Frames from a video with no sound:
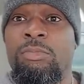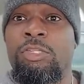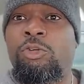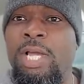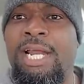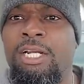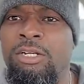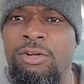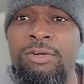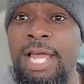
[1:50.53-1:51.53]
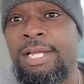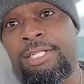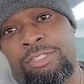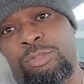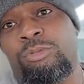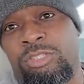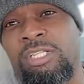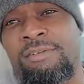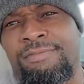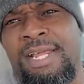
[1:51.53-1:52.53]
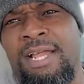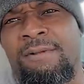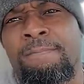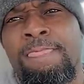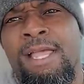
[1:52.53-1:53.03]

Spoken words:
You got to learn how to do stuff now.